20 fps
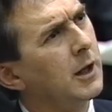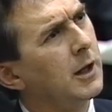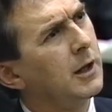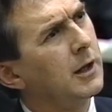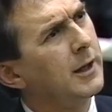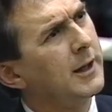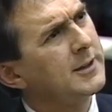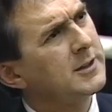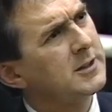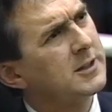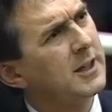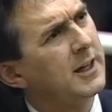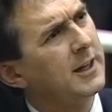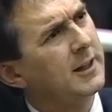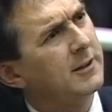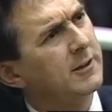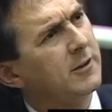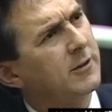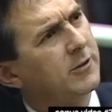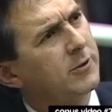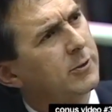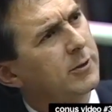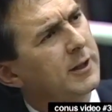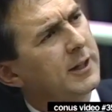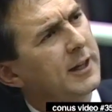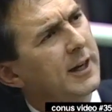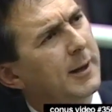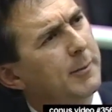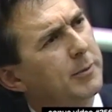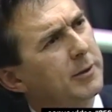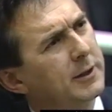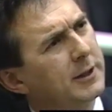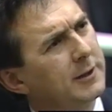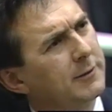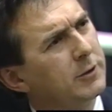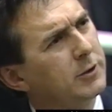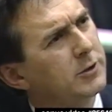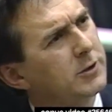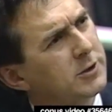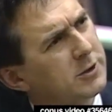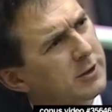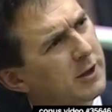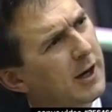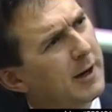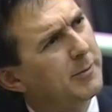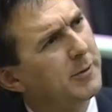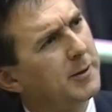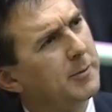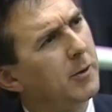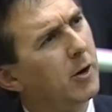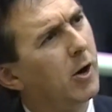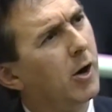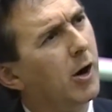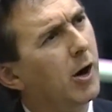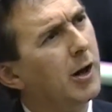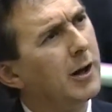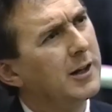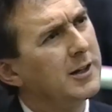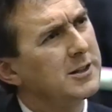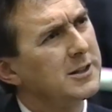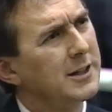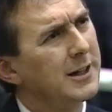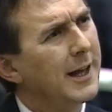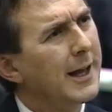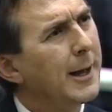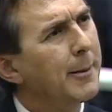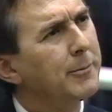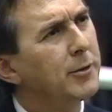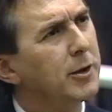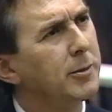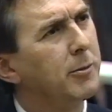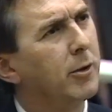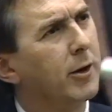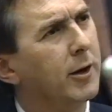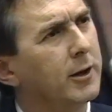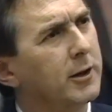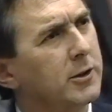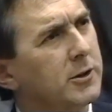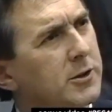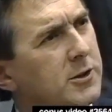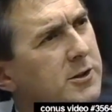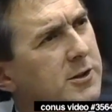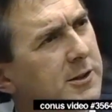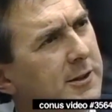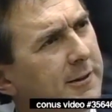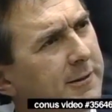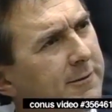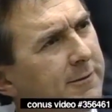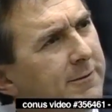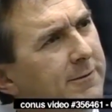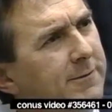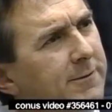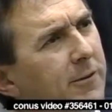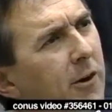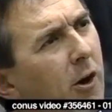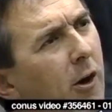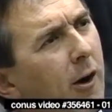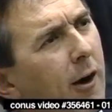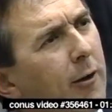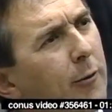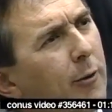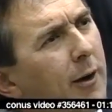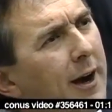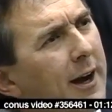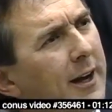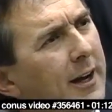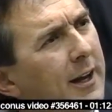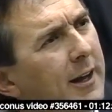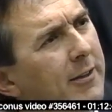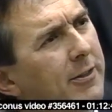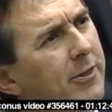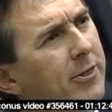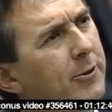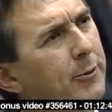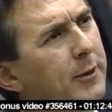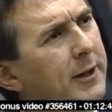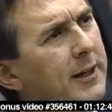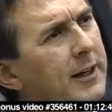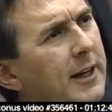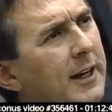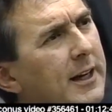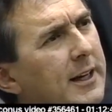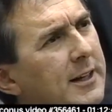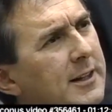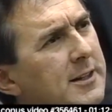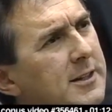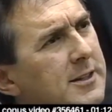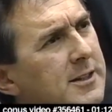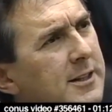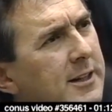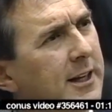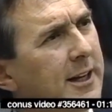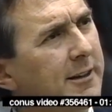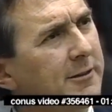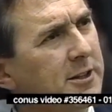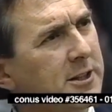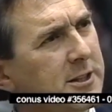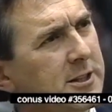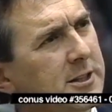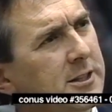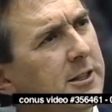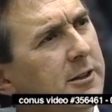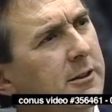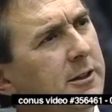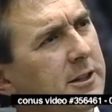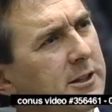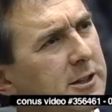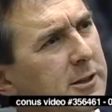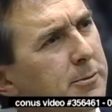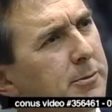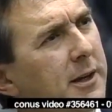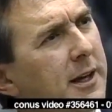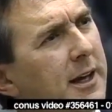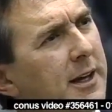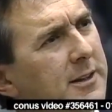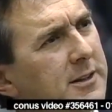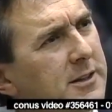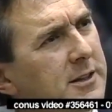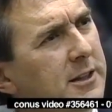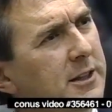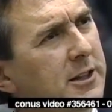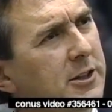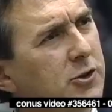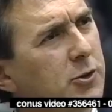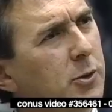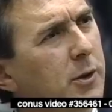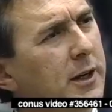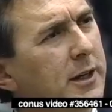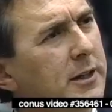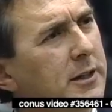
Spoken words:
Let's take the 3, and I believe you described them all as lambda markers, the far right-hand 3 lanes that have a series of bands in each one.